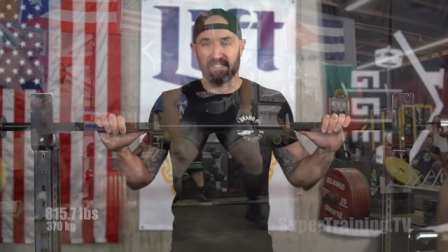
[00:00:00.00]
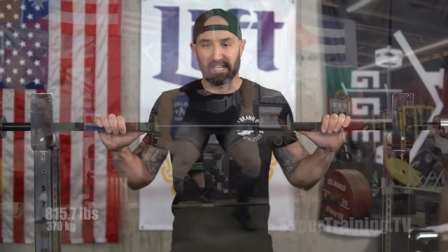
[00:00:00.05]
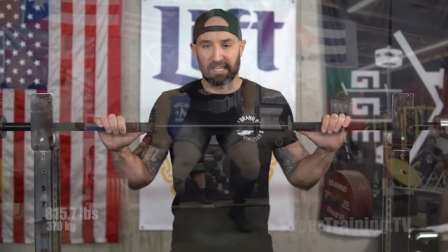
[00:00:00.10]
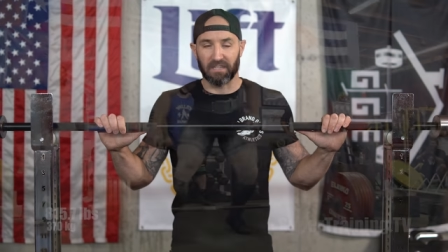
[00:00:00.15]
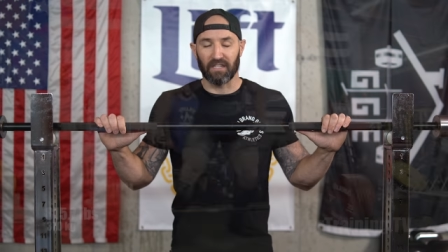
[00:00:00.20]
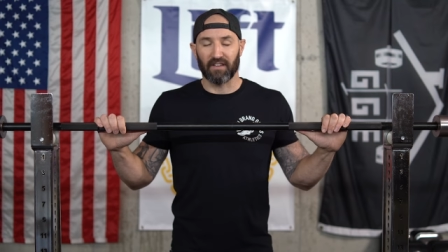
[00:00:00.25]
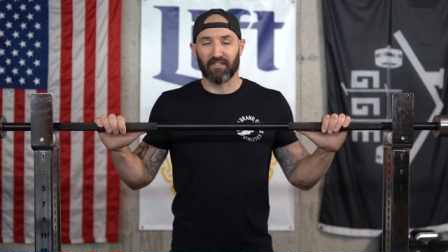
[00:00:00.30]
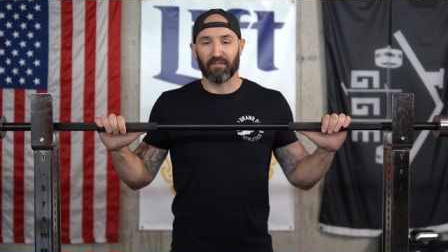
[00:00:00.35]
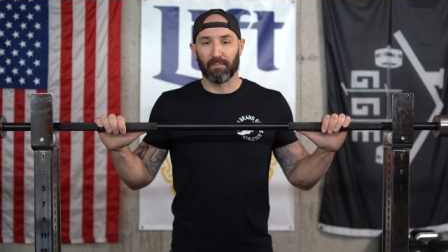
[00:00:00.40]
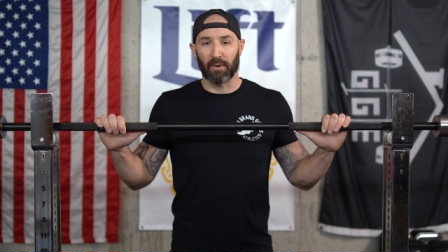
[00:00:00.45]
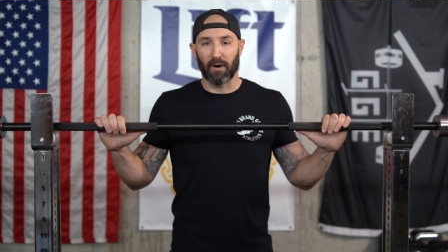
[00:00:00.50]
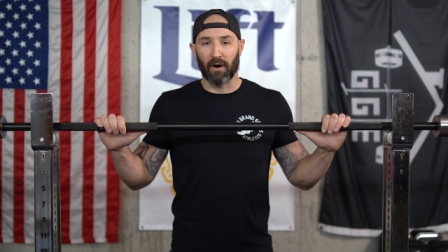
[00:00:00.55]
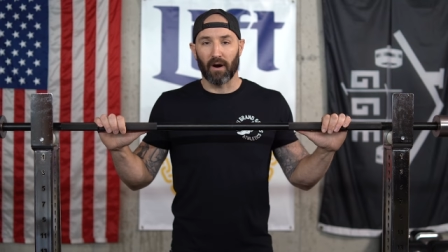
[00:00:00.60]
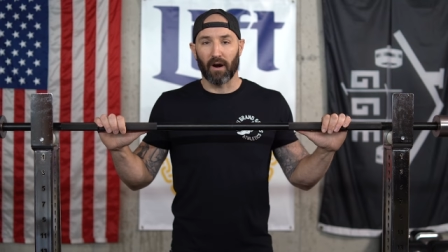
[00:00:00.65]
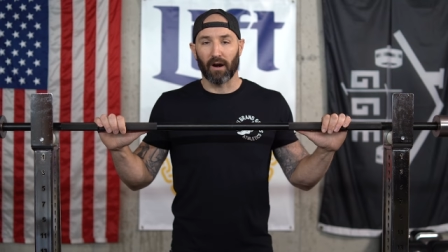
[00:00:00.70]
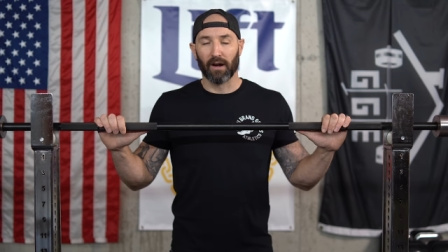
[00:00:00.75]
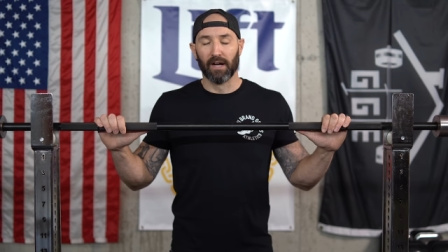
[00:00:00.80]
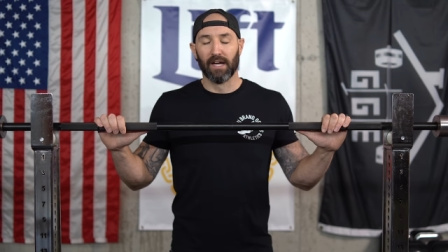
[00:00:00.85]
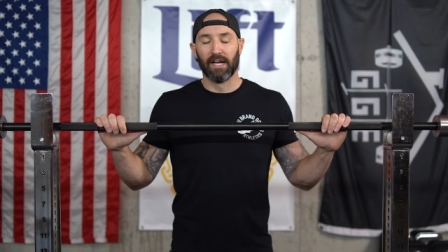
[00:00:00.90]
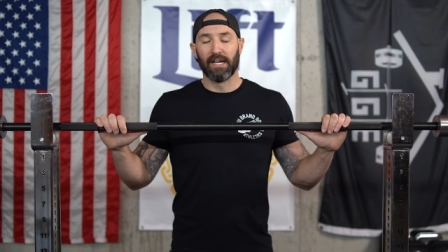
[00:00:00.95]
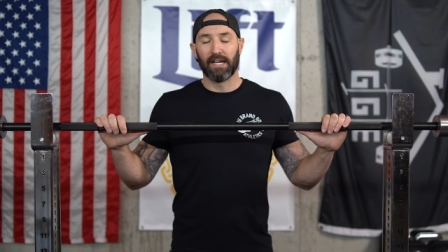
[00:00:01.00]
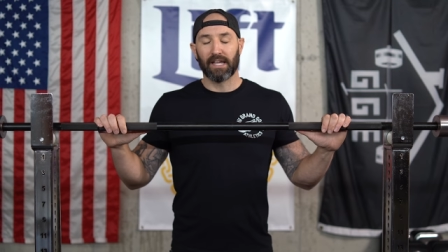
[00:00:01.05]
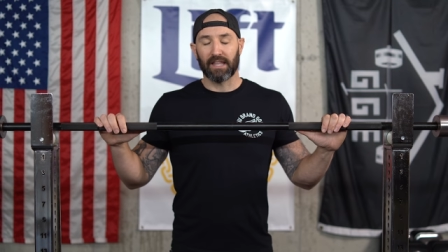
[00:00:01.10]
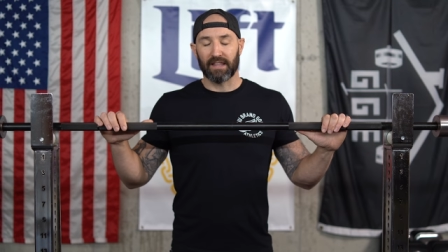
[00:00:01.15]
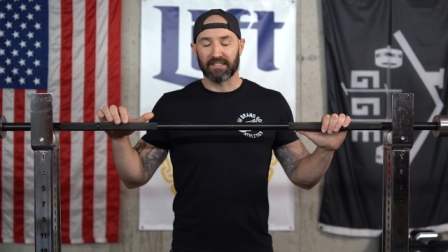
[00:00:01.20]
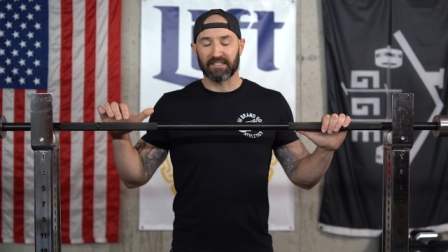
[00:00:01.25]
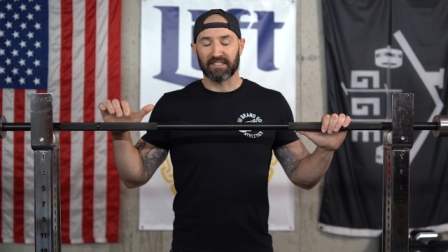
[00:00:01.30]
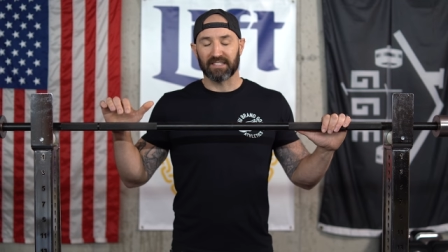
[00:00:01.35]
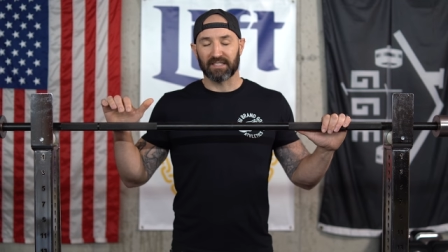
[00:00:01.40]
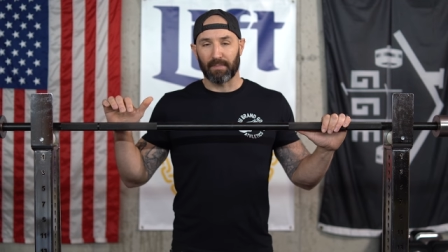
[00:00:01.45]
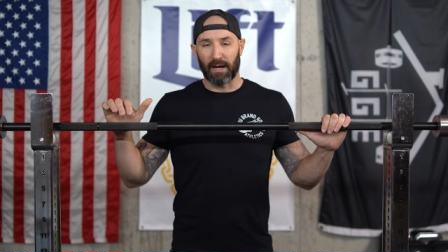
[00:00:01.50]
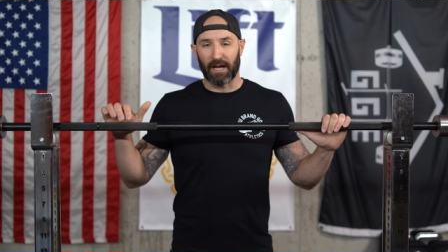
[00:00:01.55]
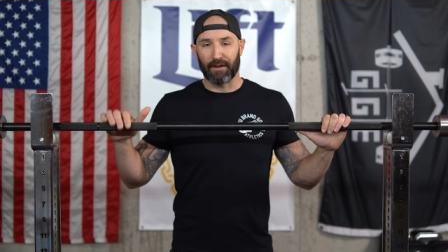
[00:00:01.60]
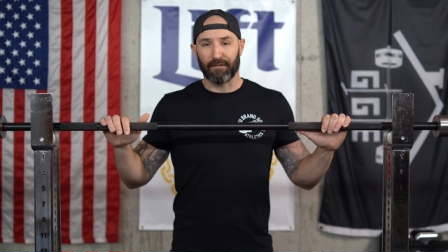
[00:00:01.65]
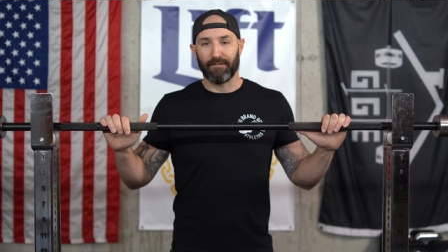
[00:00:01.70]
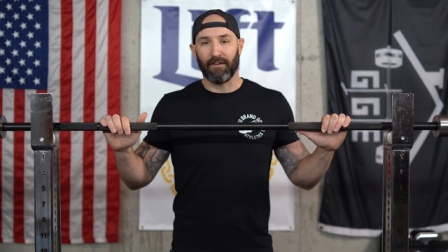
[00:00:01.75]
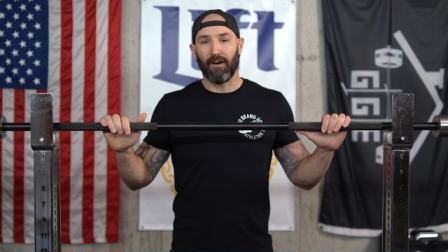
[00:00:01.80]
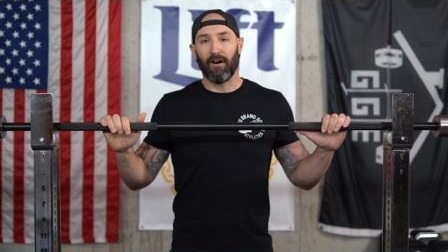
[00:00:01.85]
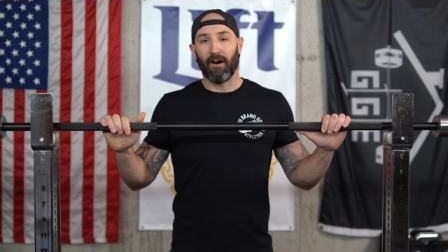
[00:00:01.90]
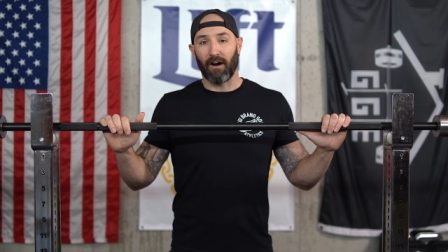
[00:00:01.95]
deadlift bar. This is by
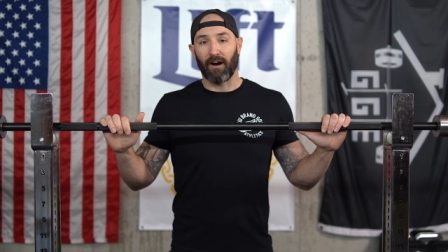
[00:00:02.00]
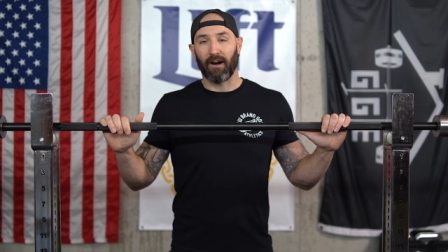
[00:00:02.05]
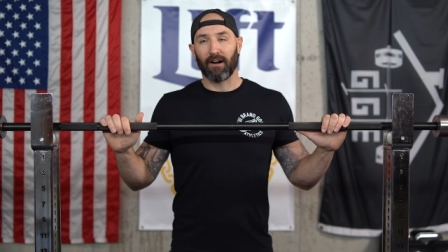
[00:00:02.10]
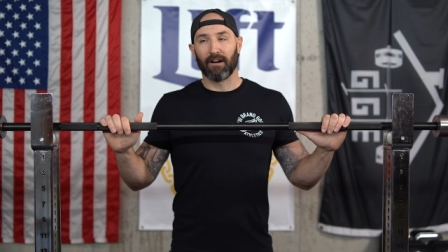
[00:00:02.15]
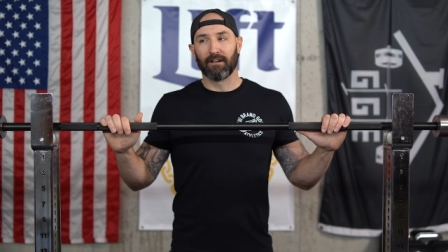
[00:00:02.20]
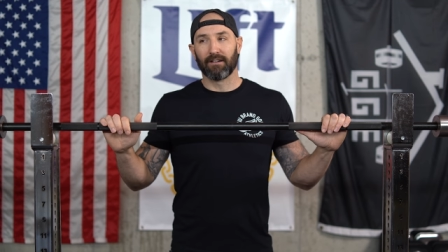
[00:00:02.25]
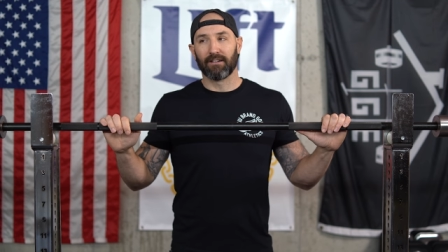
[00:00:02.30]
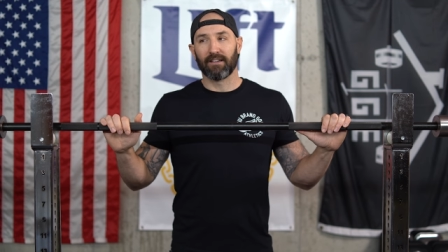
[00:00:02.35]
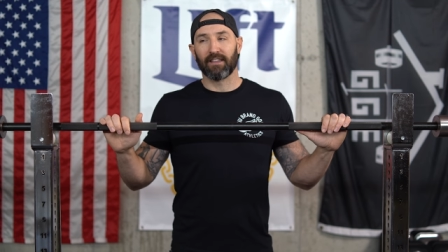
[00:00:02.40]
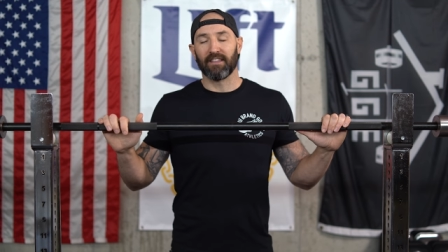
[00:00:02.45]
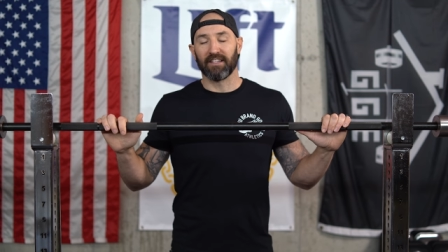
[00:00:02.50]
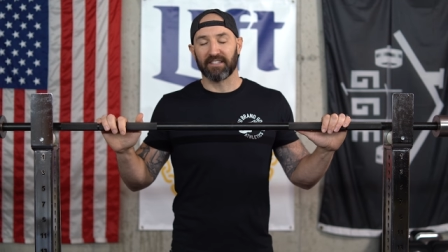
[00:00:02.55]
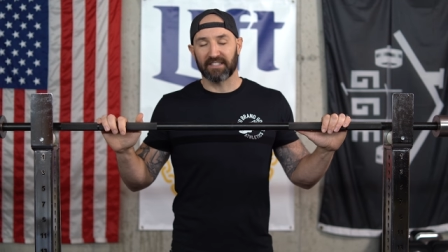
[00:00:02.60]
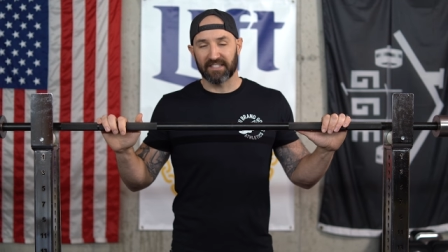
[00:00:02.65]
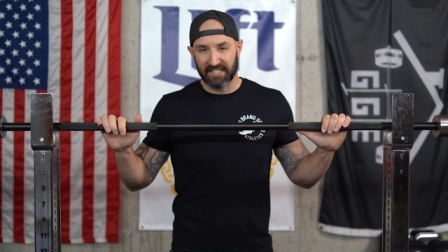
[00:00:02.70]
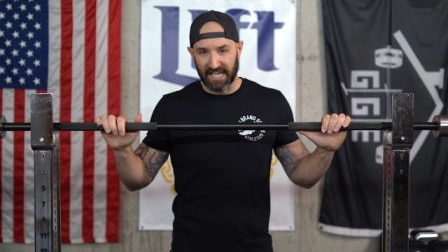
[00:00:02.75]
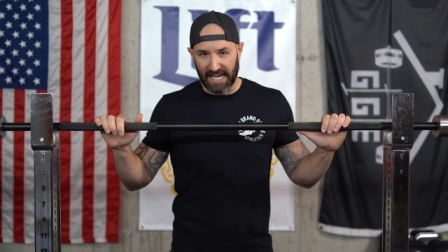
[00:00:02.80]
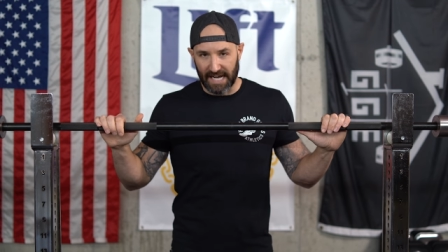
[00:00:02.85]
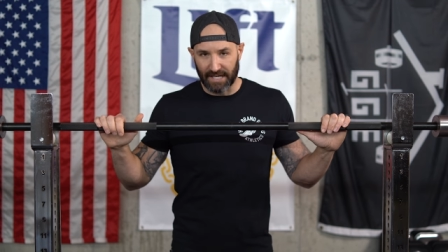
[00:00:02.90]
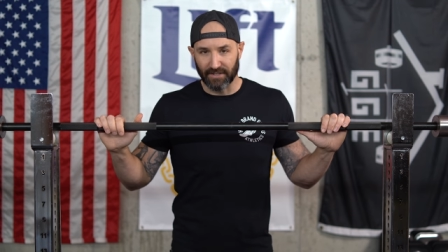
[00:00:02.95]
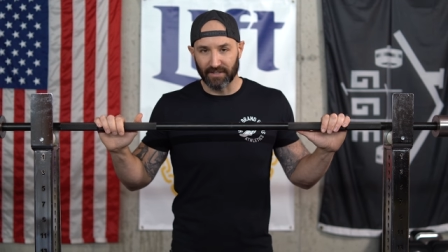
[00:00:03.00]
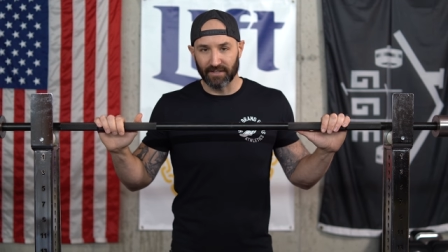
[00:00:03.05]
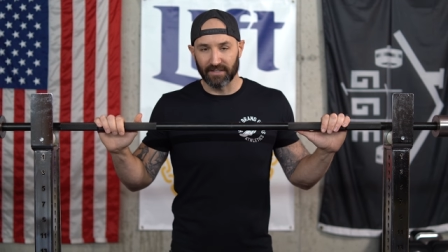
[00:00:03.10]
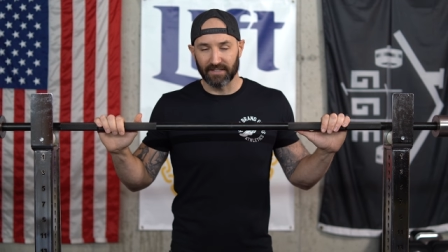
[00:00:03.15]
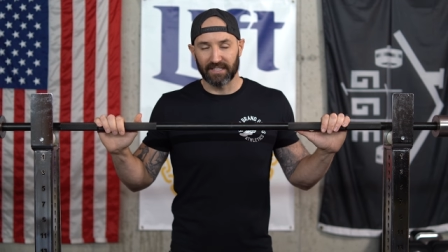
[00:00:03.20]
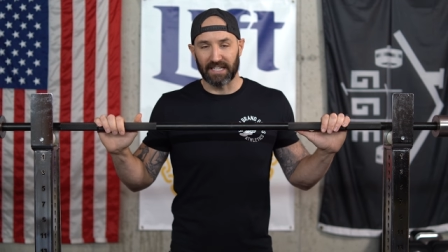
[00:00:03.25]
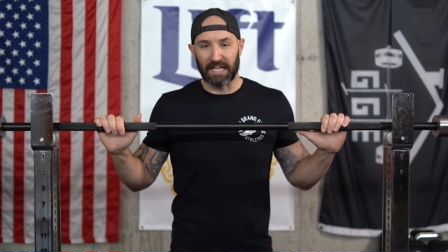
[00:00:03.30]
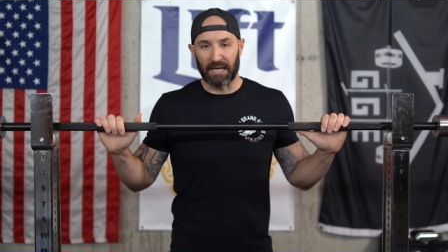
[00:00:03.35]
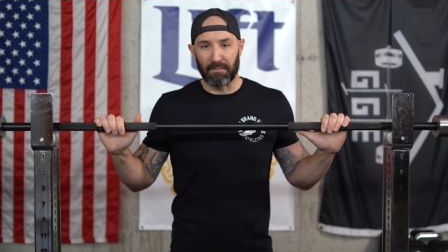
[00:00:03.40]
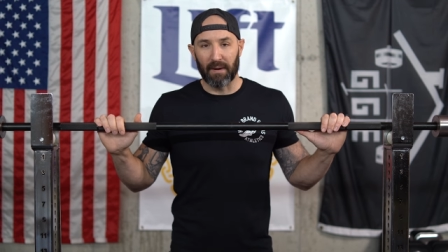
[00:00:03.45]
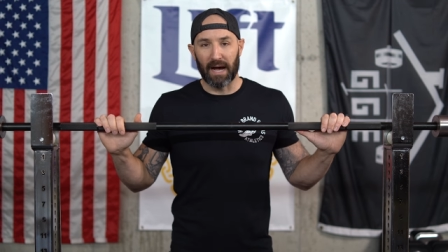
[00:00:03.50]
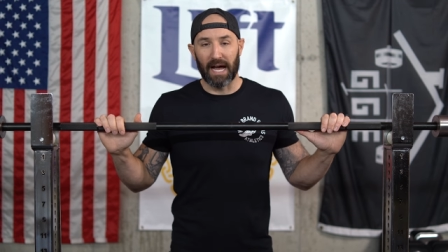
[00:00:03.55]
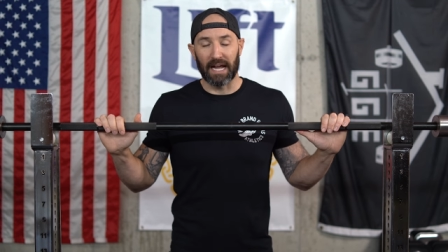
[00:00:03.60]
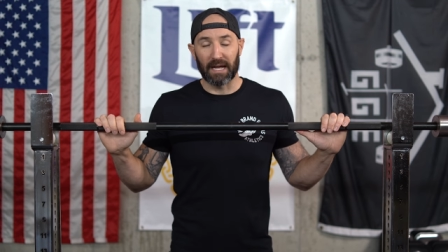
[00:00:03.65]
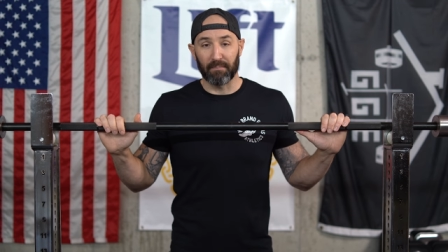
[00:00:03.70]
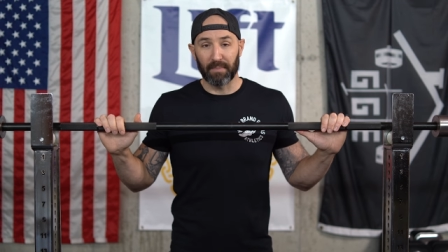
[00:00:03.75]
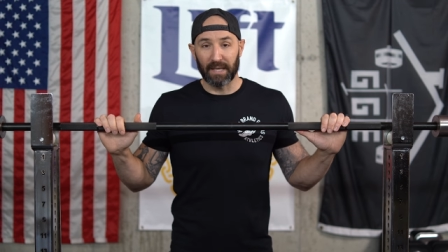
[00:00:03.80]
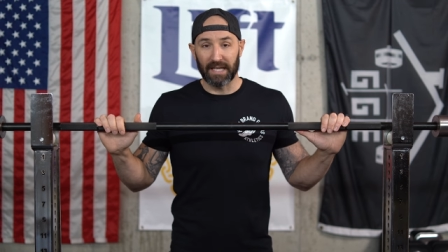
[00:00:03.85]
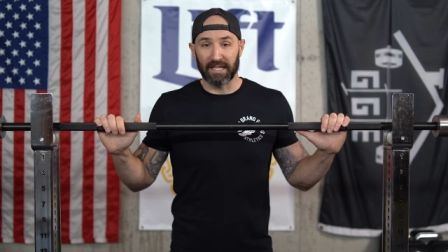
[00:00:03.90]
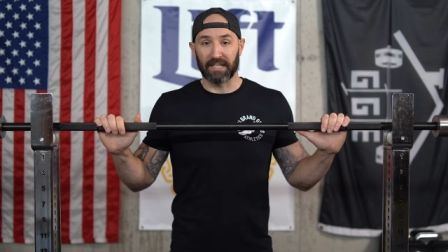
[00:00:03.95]
far the standard, in my
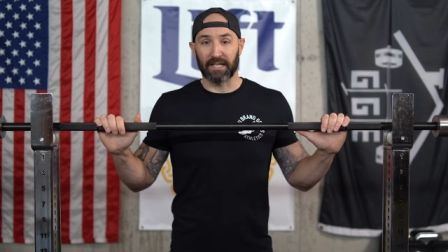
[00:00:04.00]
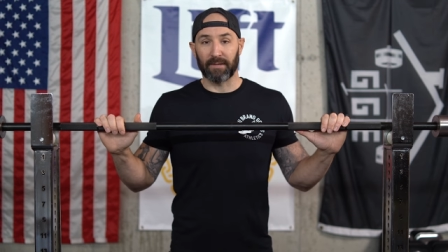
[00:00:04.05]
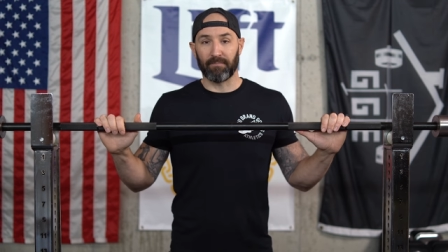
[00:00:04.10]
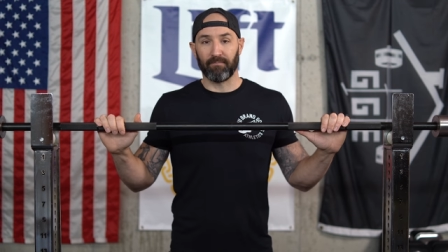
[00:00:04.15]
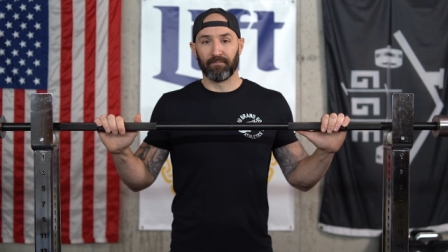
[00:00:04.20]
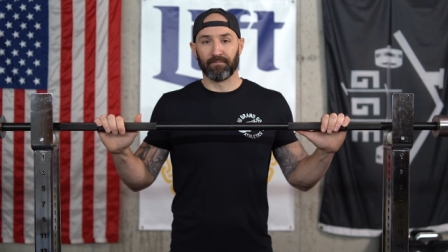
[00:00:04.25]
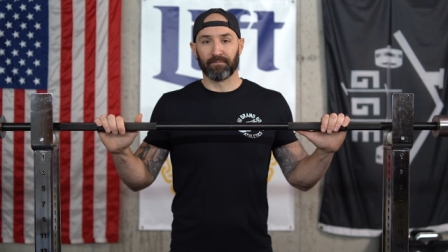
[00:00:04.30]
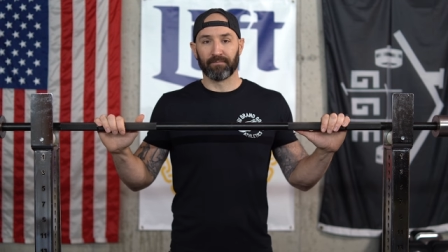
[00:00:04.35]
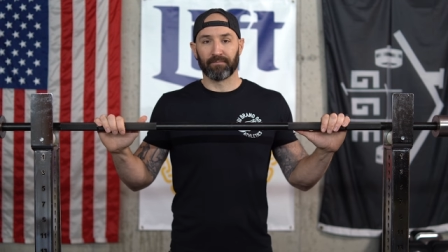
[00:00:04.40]
opinion.